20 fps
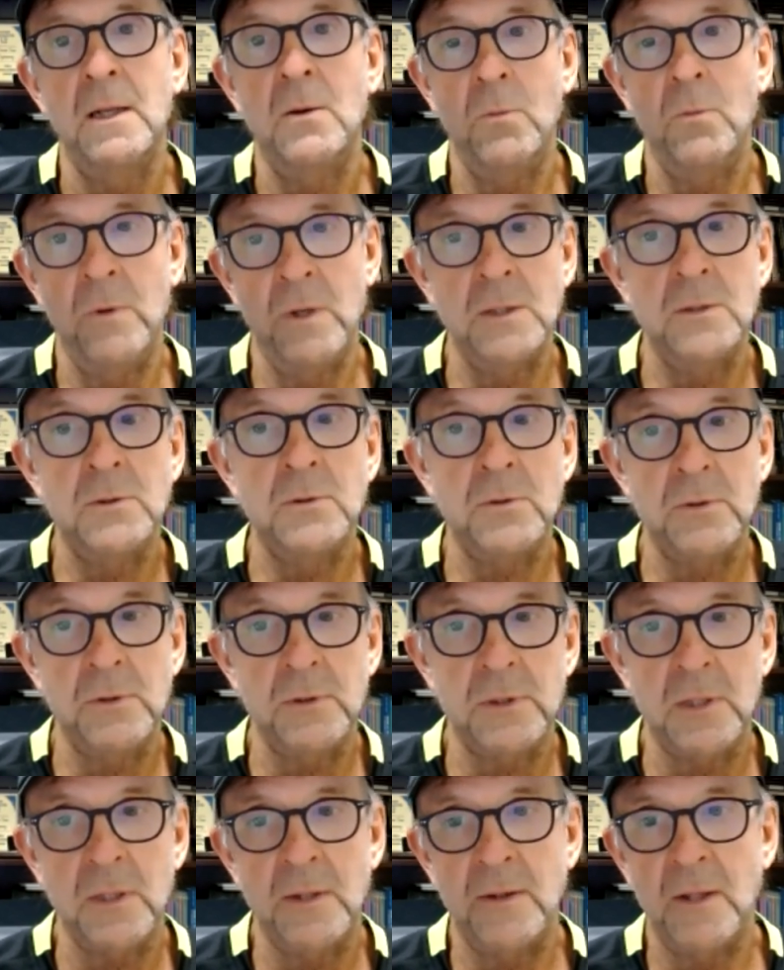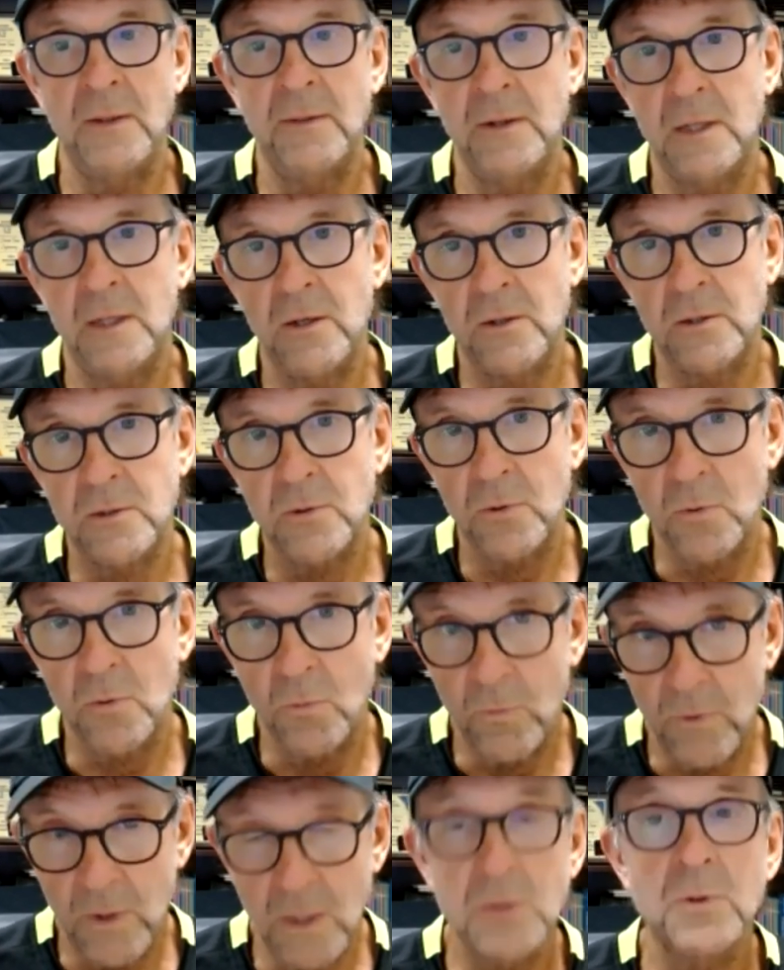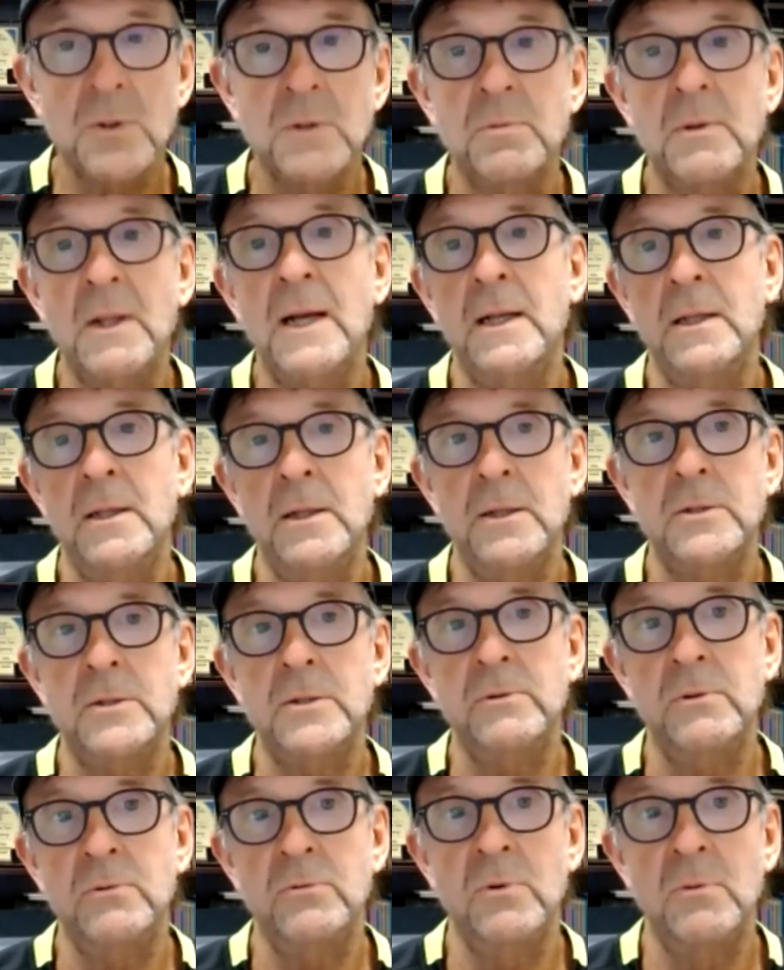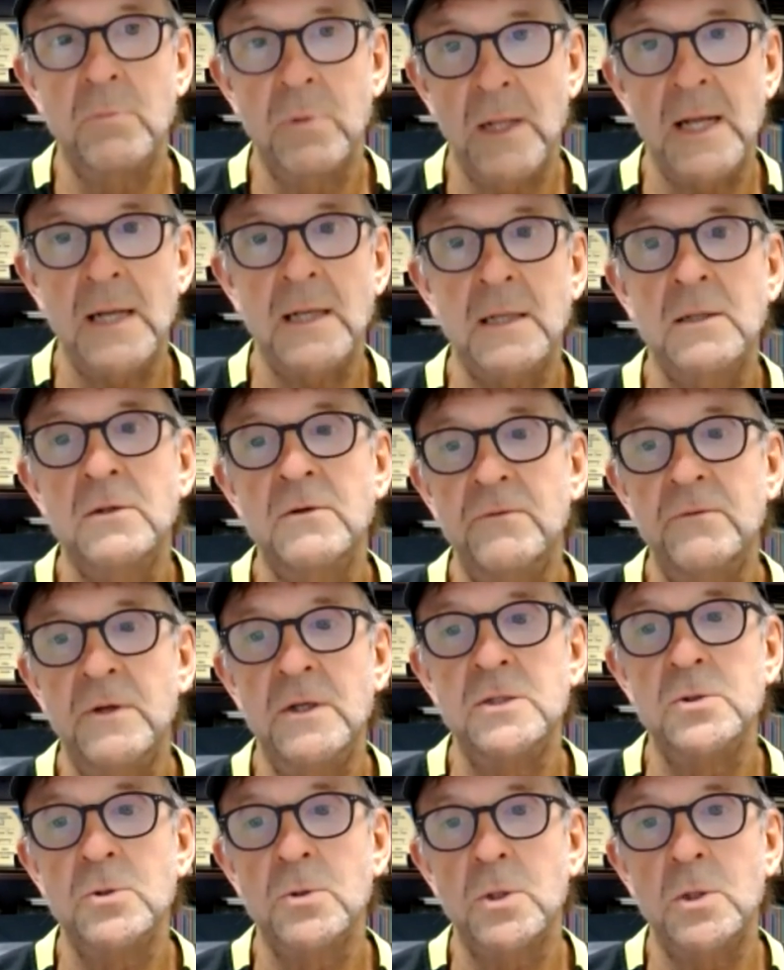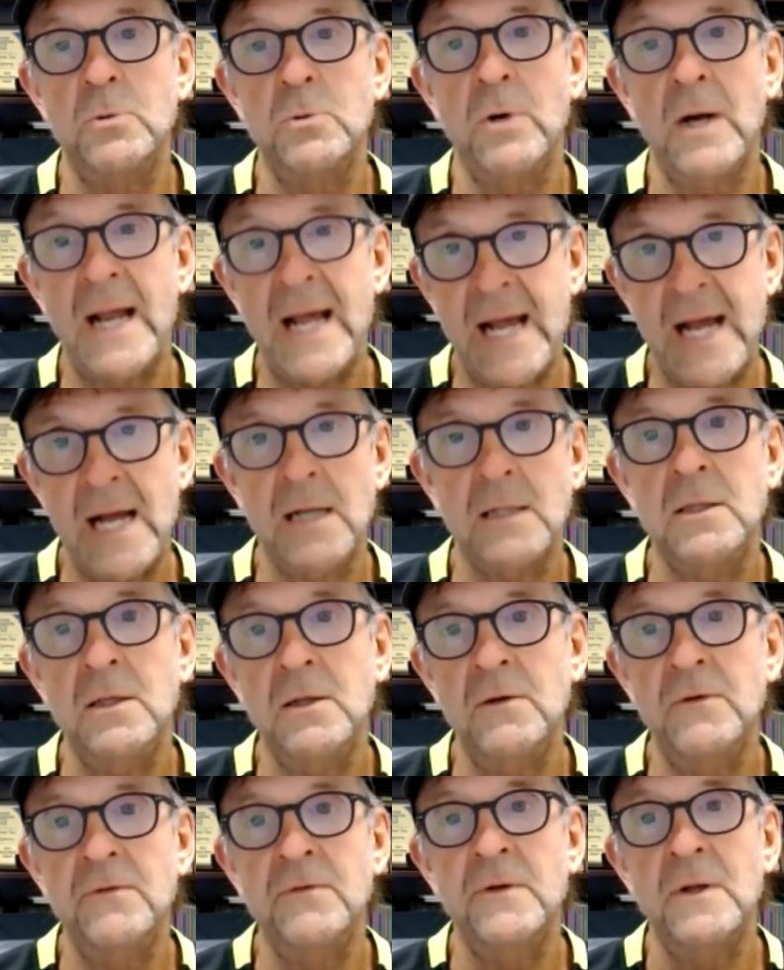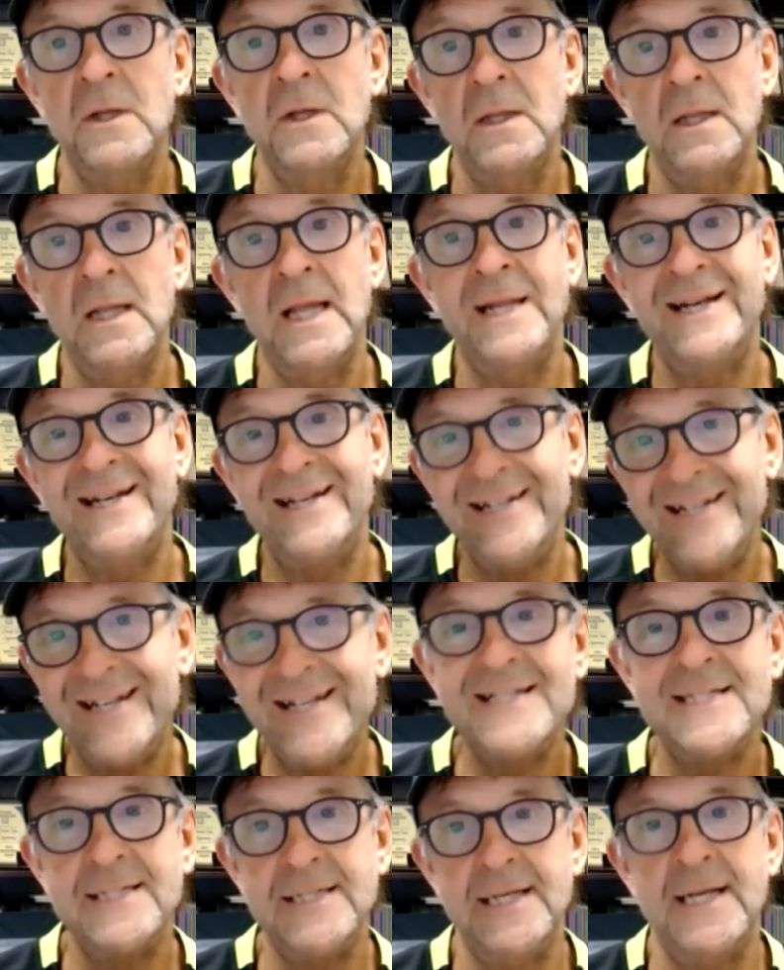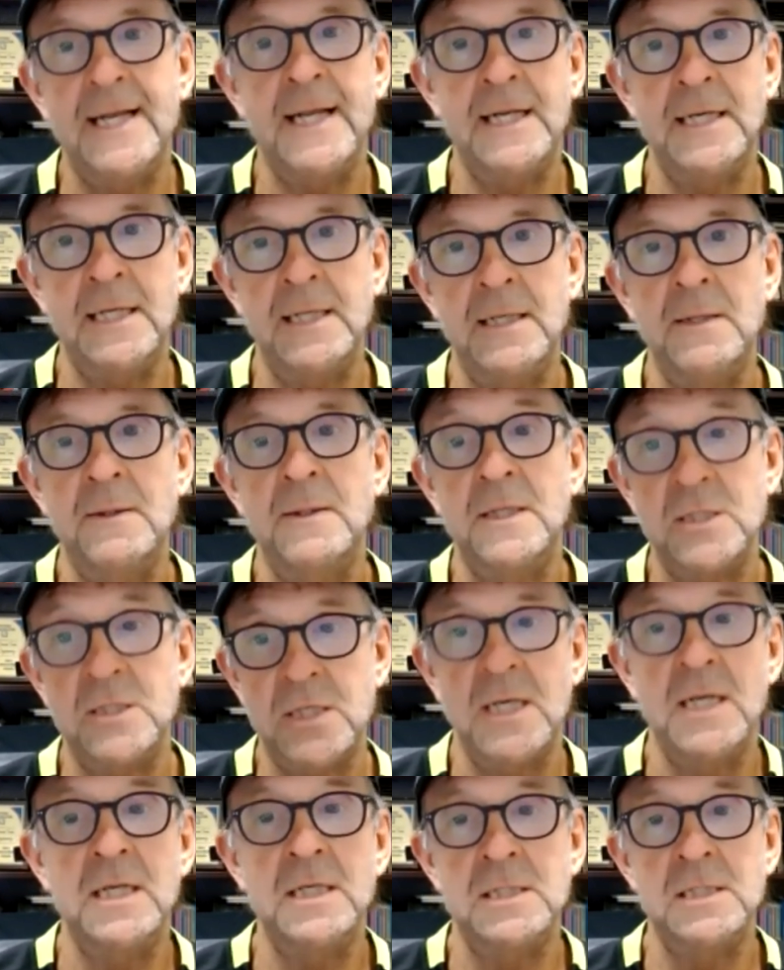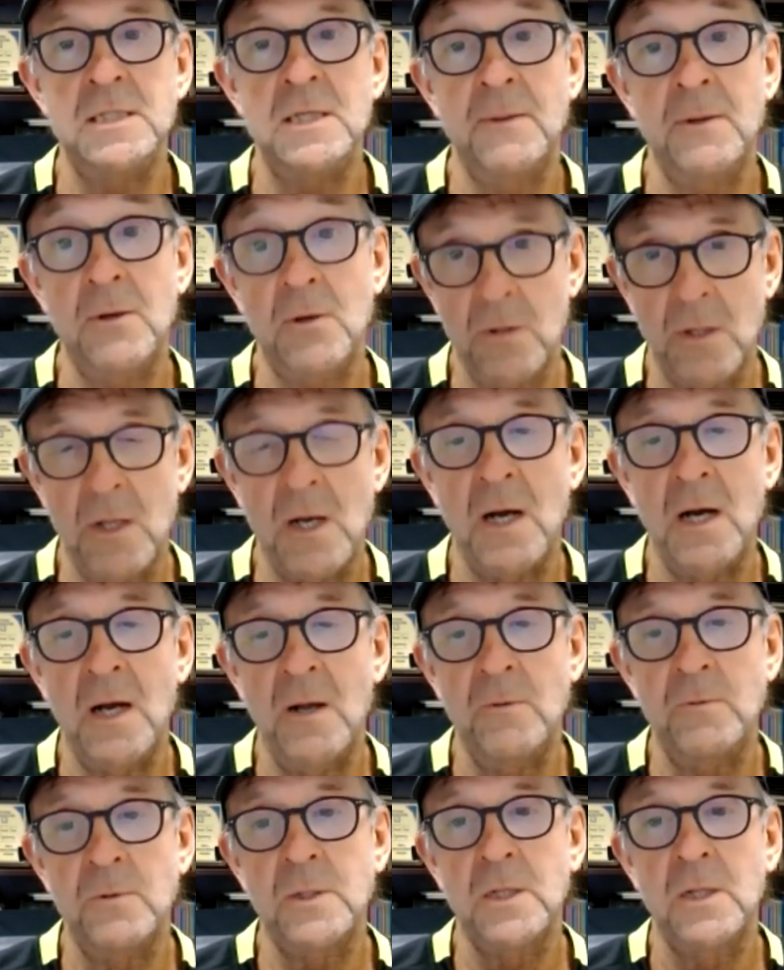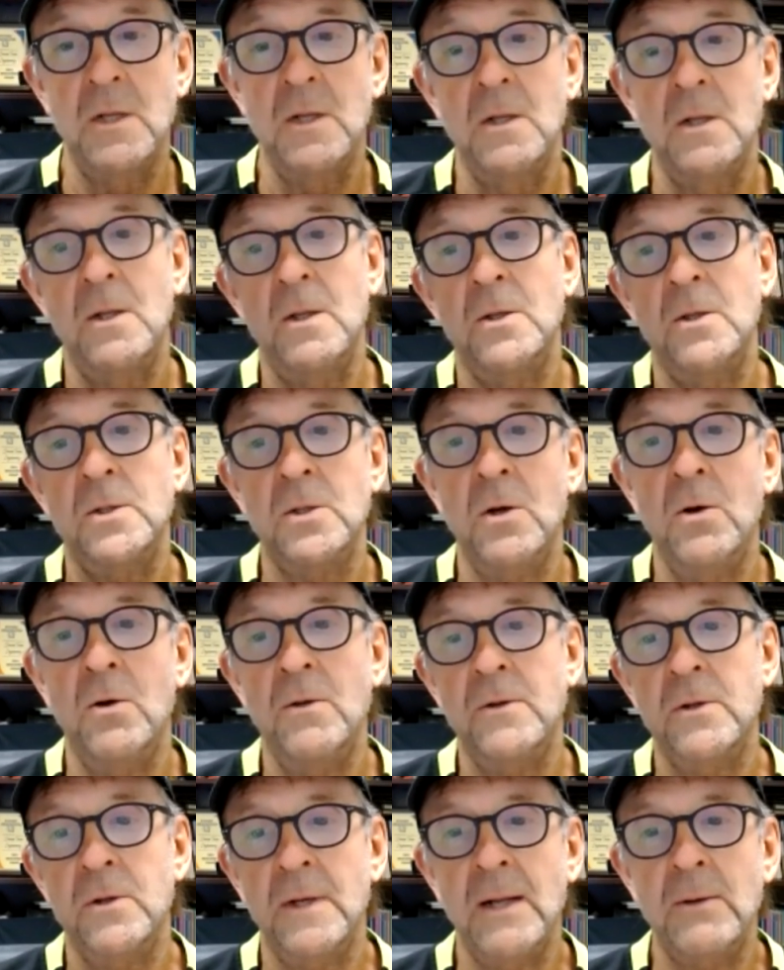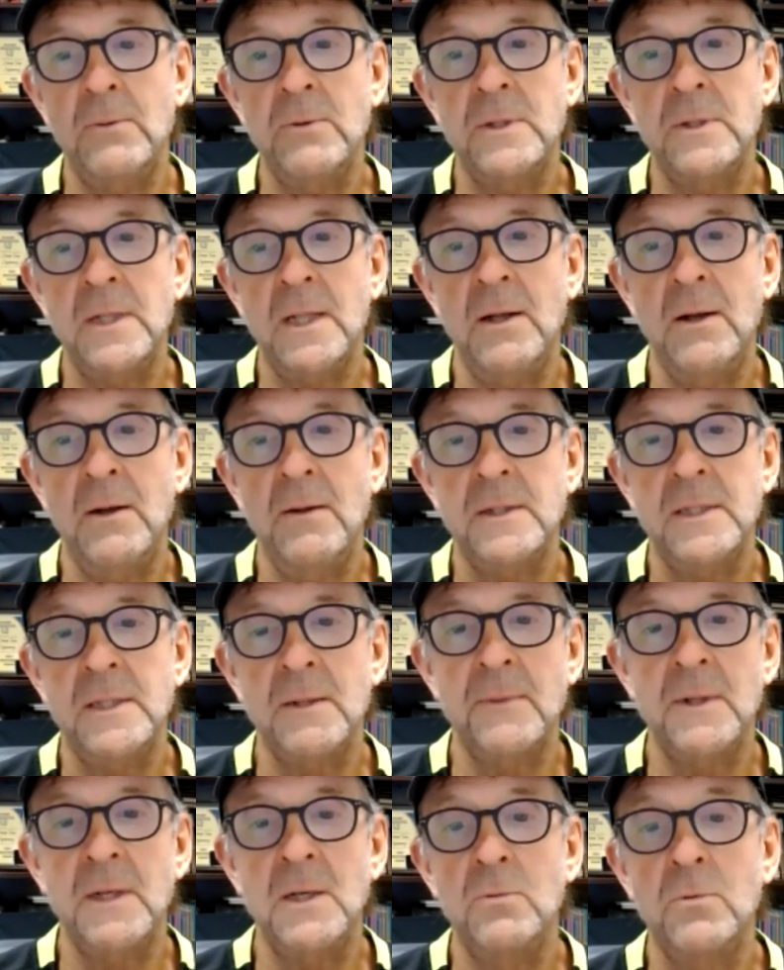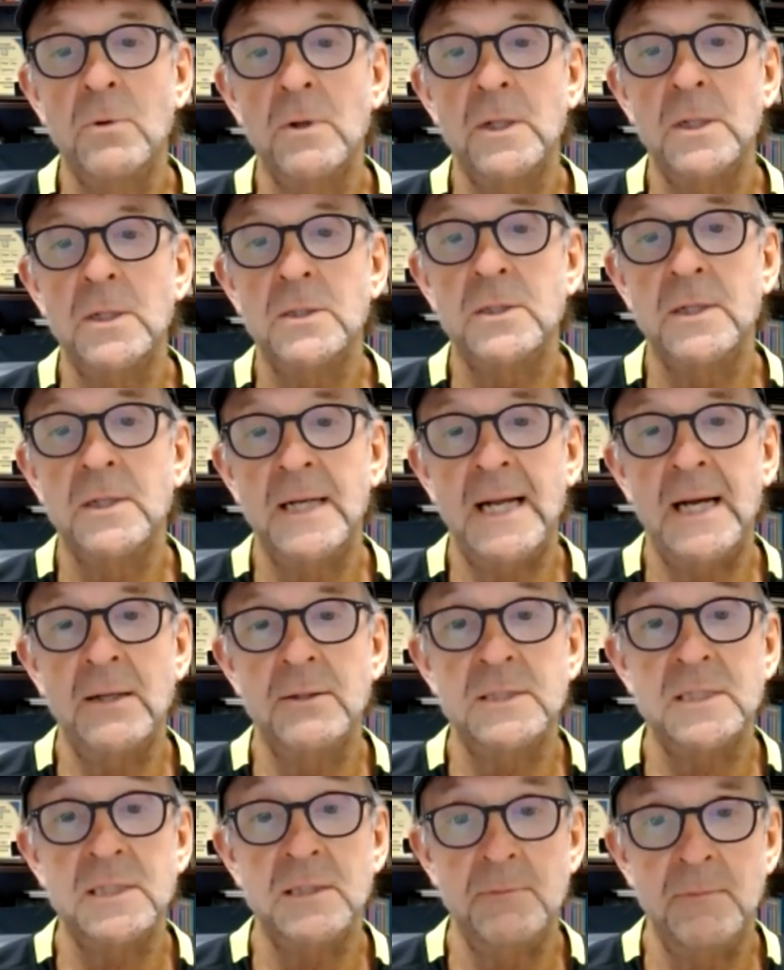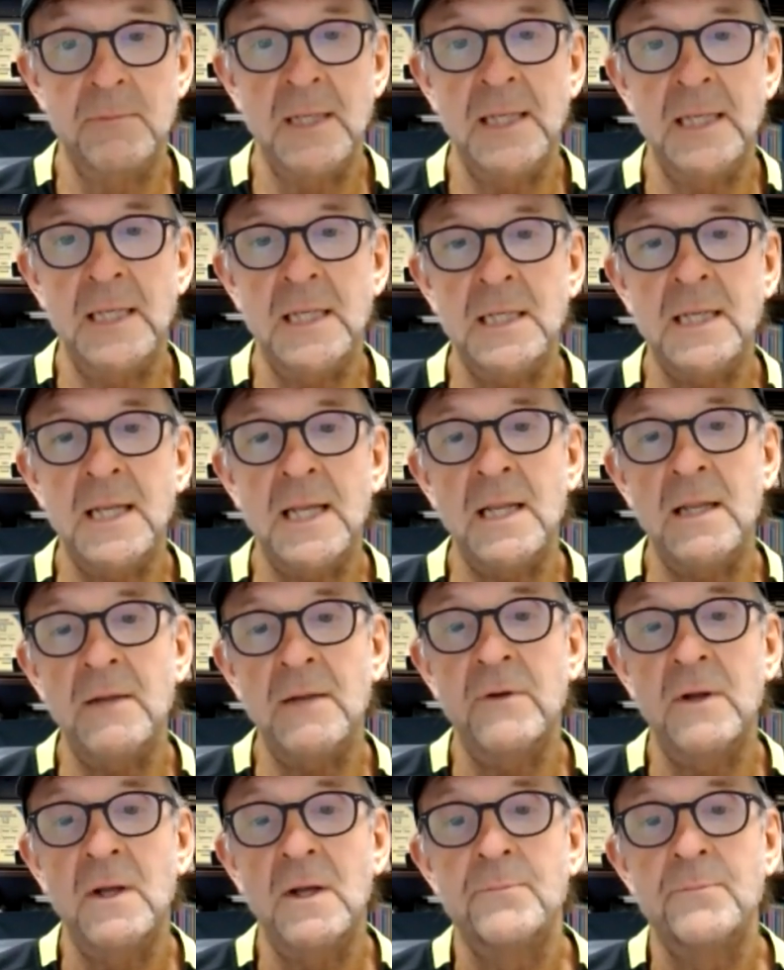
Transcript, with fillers: Wendell's the characters in Wendell's Black history were Black individuals who were active and initiated the change in their lives. So, so that was a, uh, something that really stood out to me. He gave